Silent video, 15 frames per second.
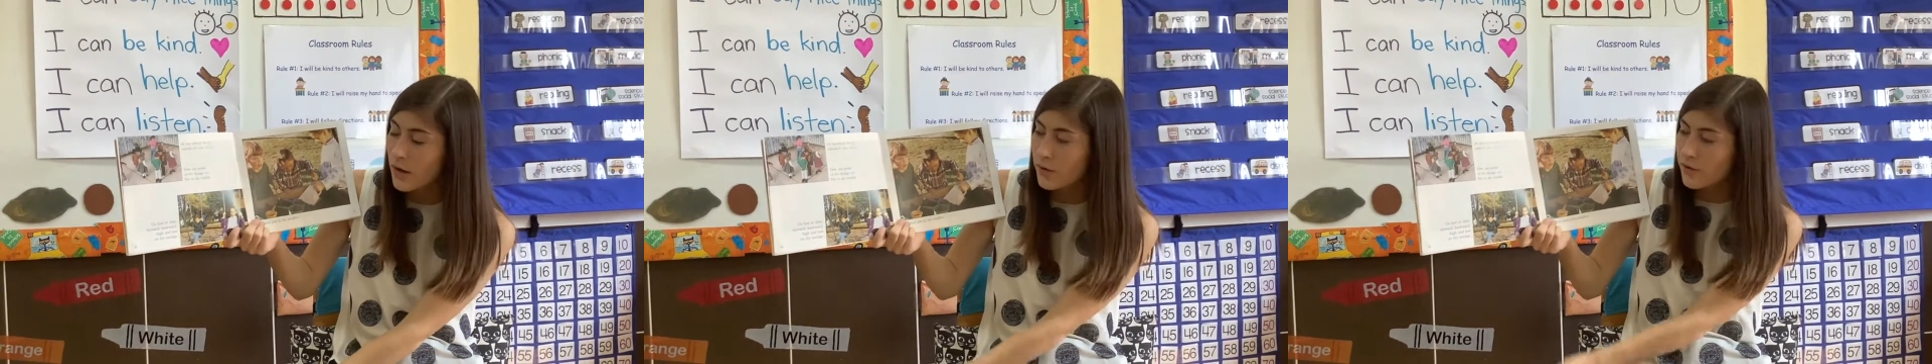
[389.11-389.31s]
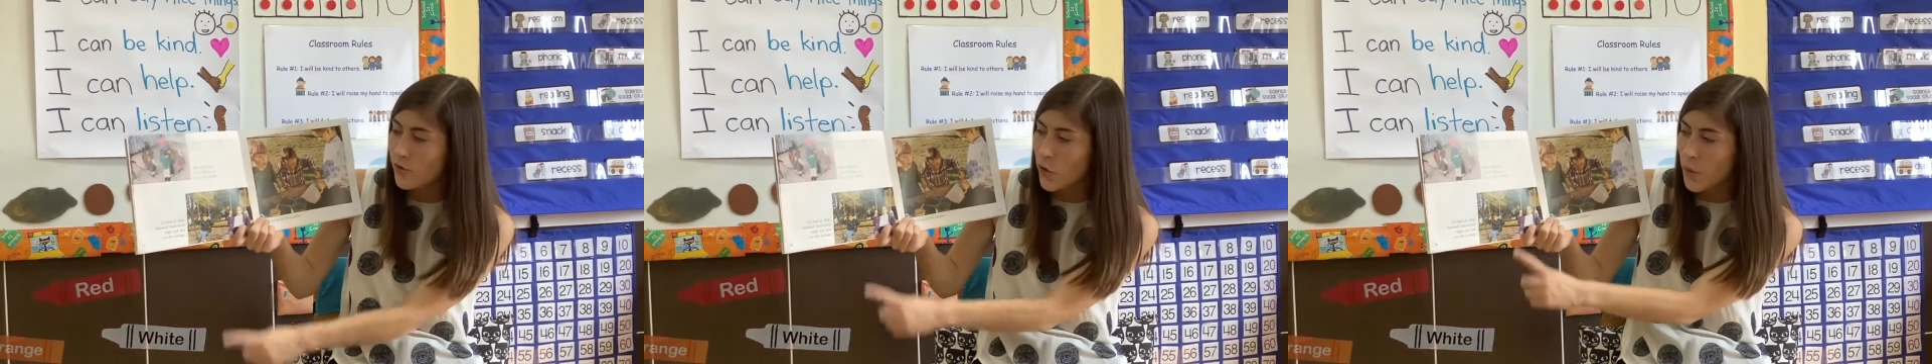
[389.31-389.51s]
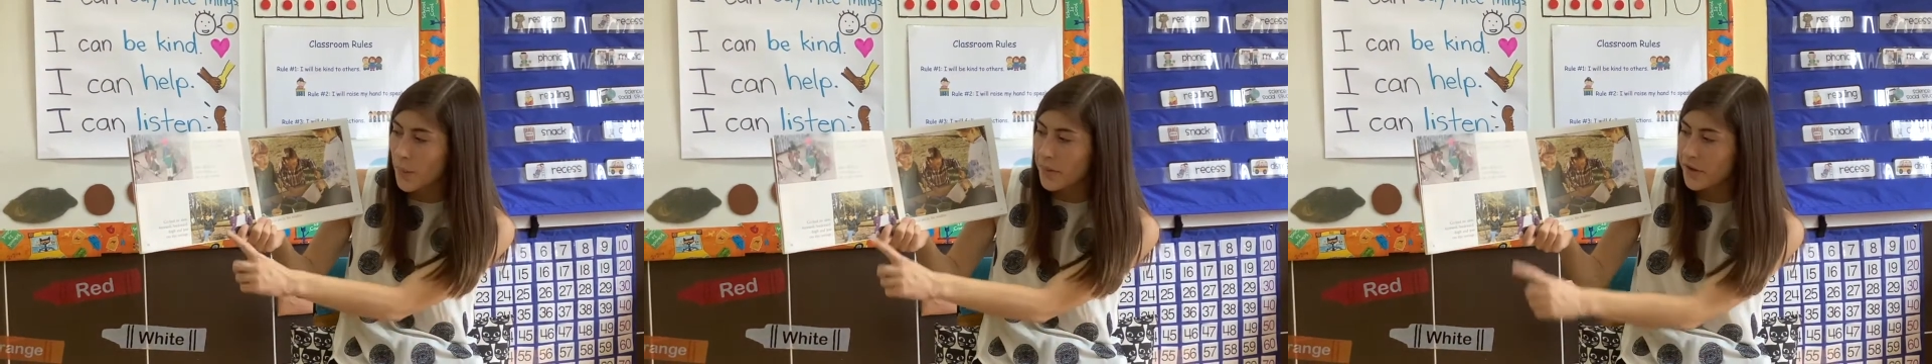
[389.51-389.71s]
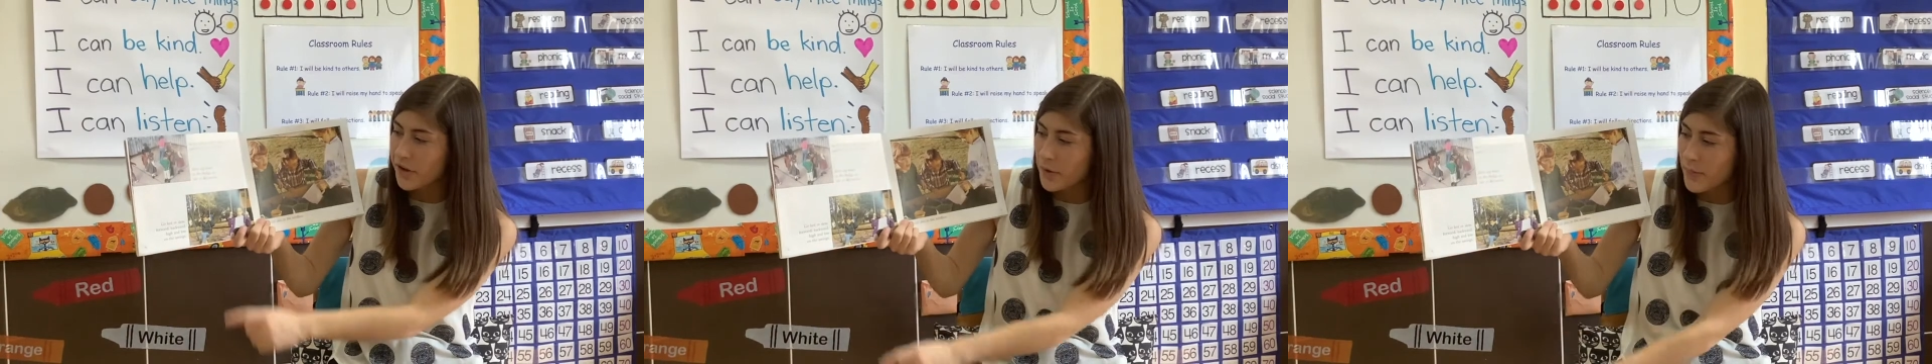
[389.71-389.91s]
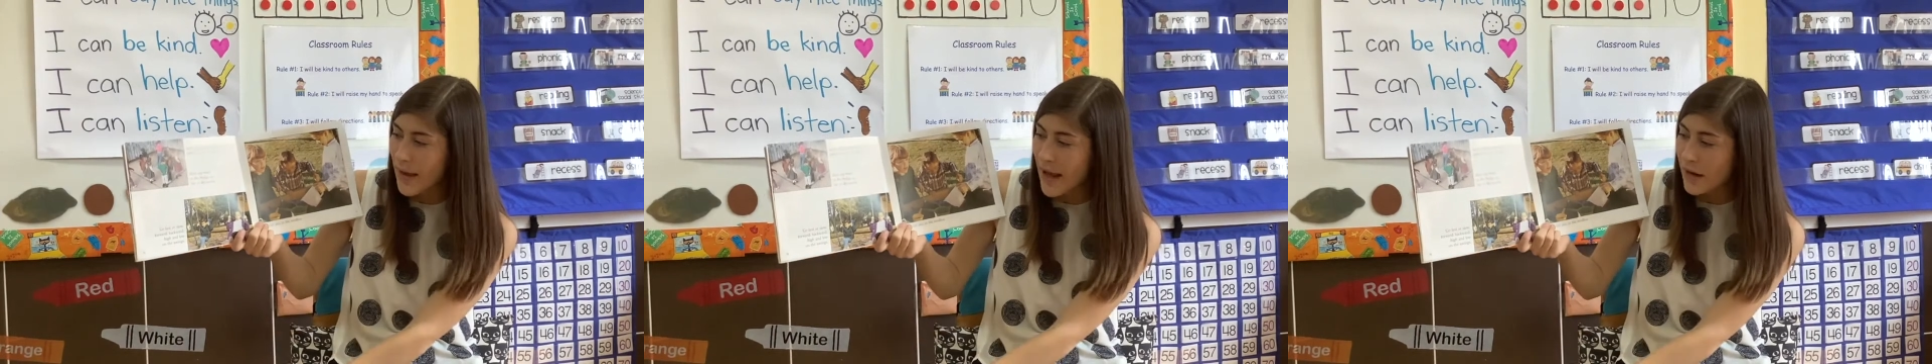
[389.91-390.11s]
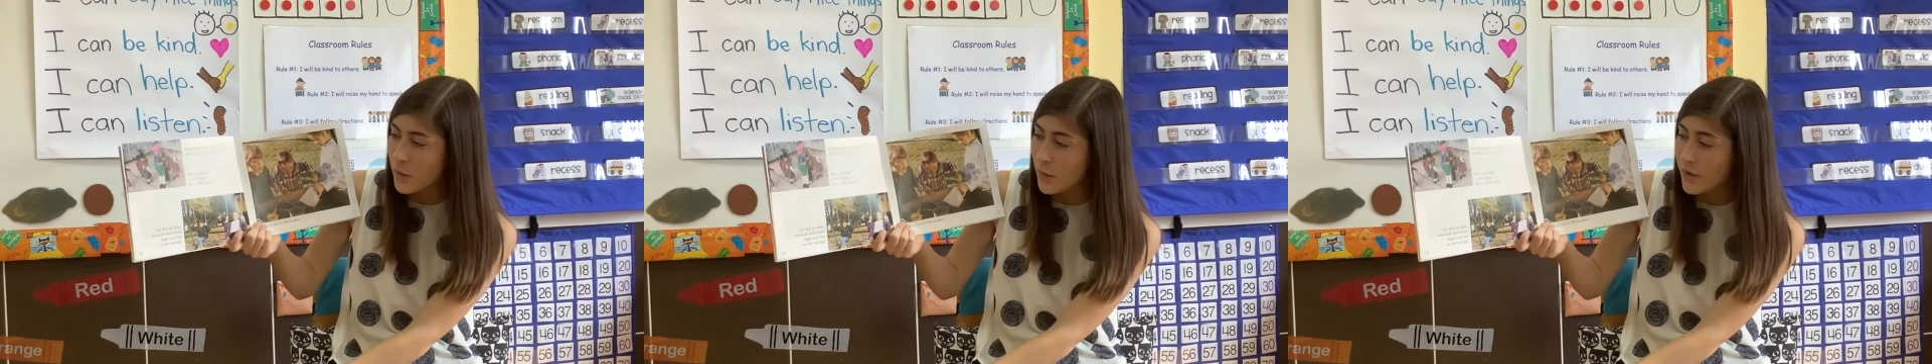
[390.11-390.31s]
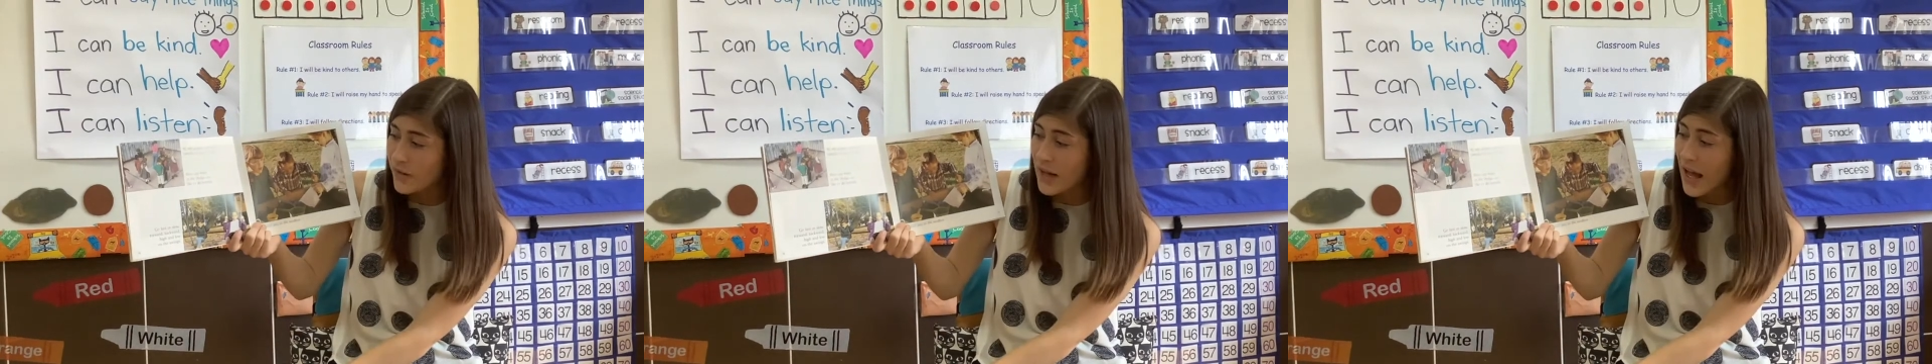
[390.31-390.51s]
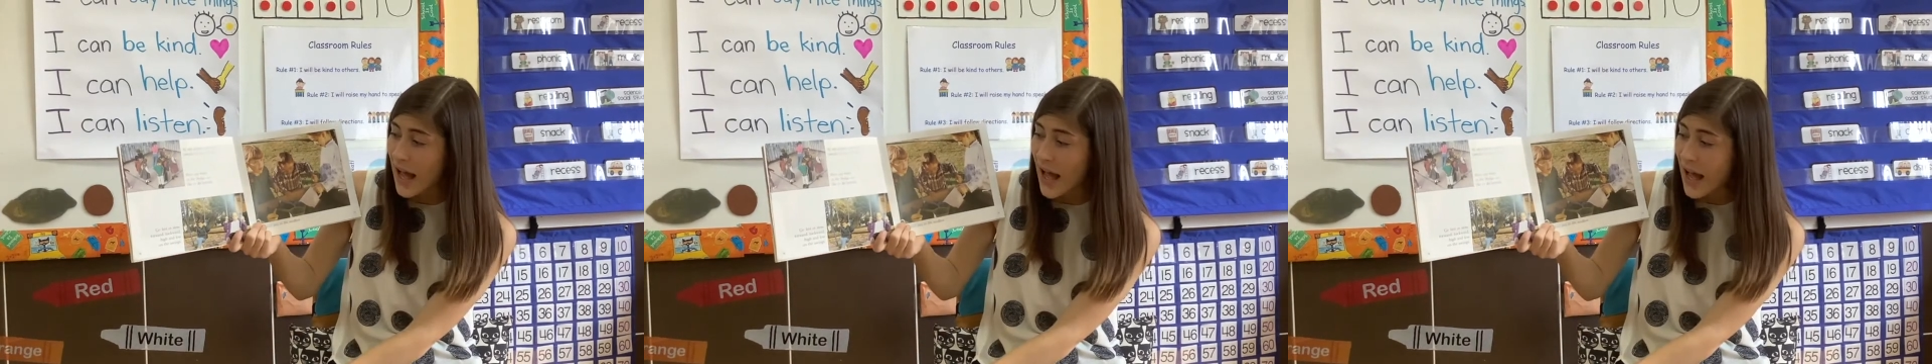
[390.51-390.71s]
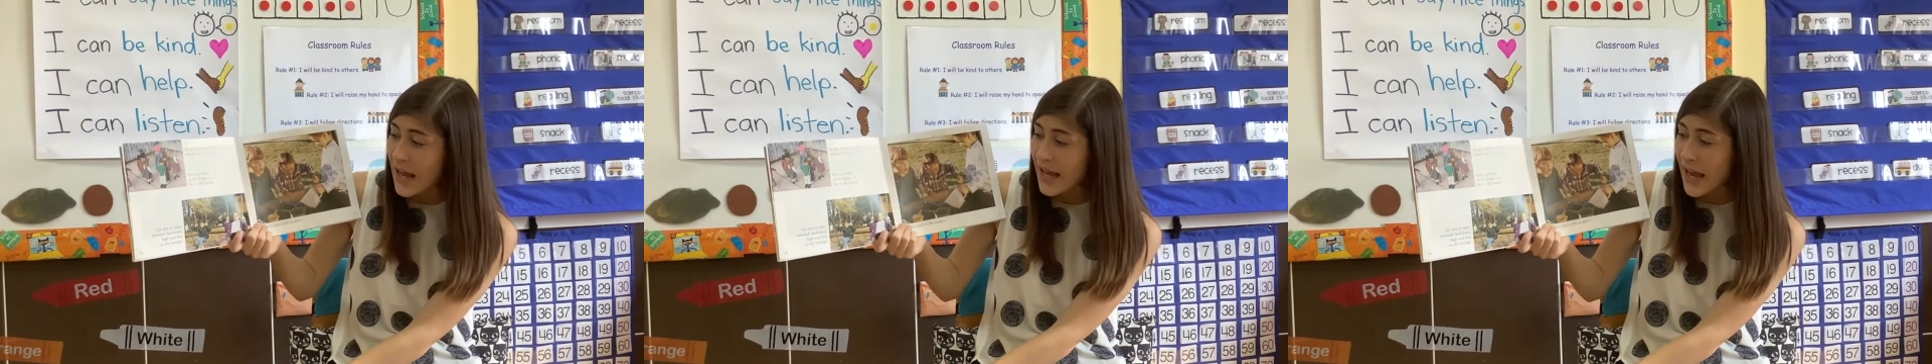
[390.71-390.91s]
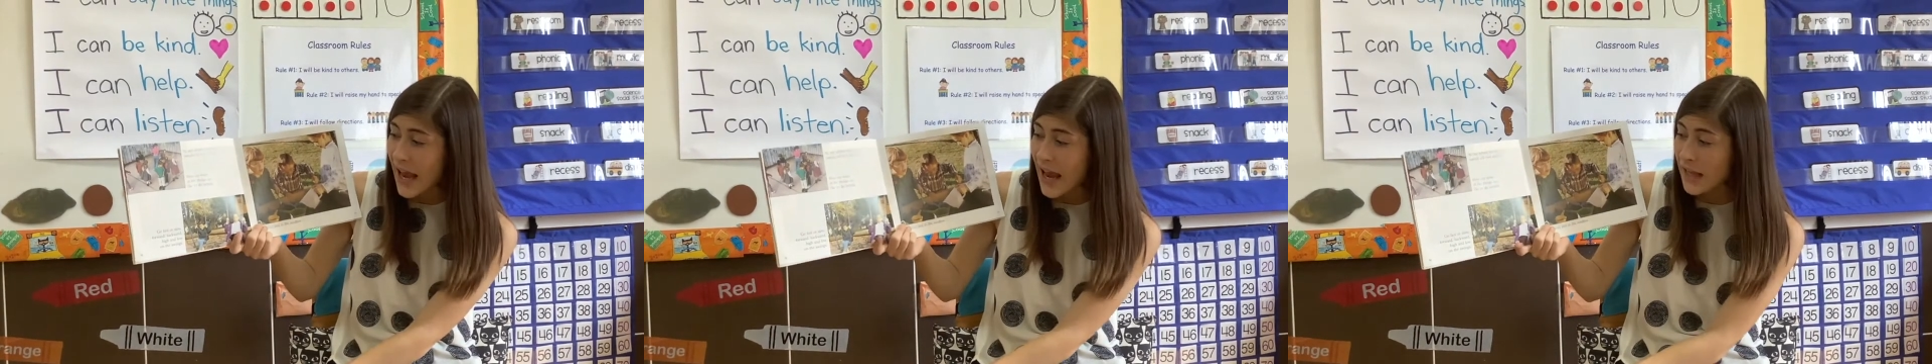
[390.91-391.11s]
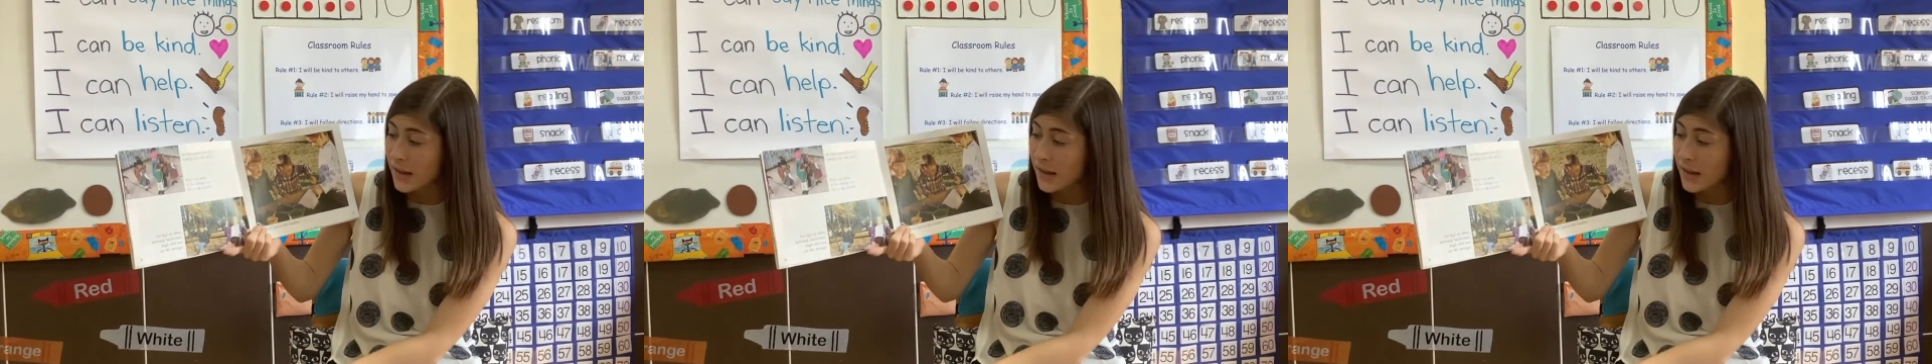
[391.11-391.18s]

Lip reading: forward or backward, high